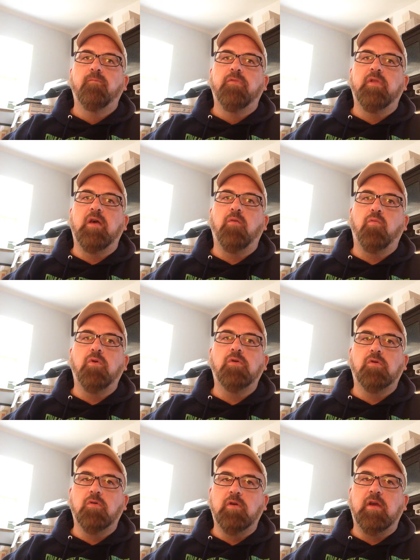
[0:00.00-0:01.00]
that would
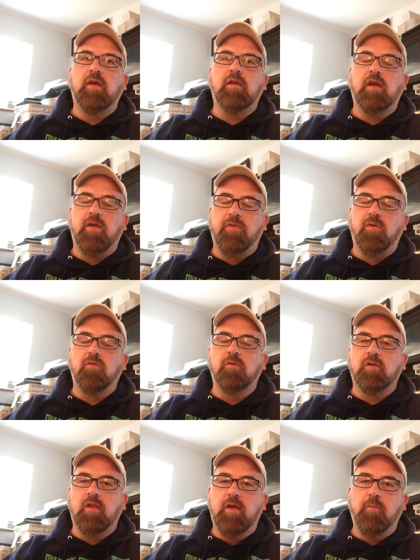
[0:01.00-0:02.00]
create ethical
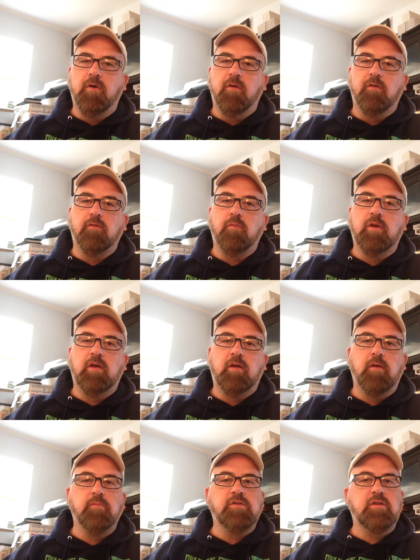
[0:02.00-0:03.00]
dilemmas when it
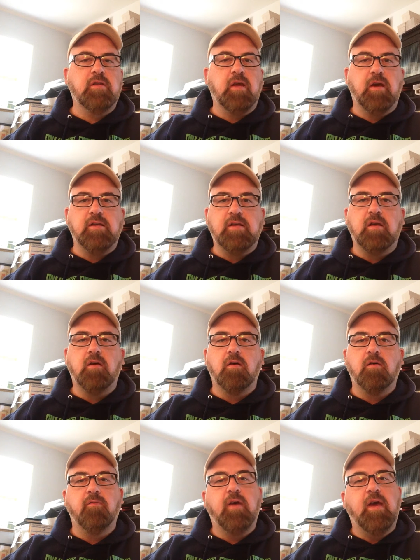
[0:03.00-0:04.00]
comes to the idea
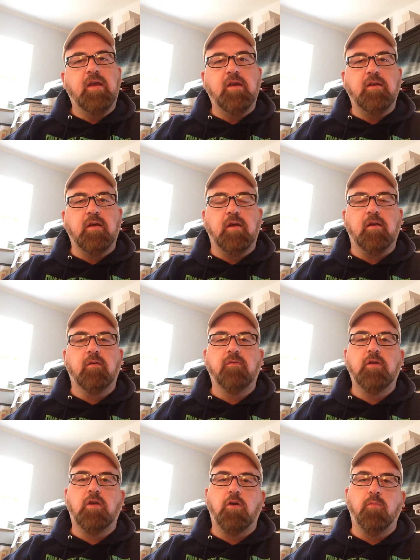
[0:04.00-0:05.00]
of editing
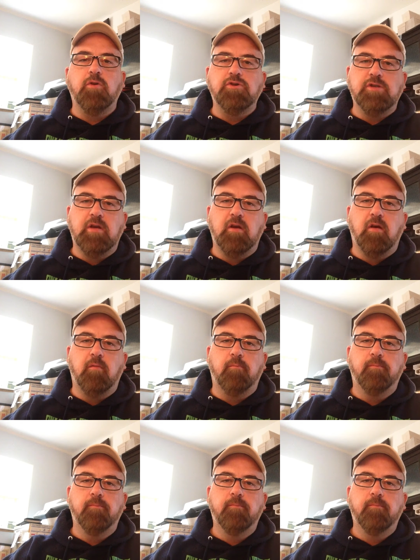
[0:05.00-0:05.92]
the human genome.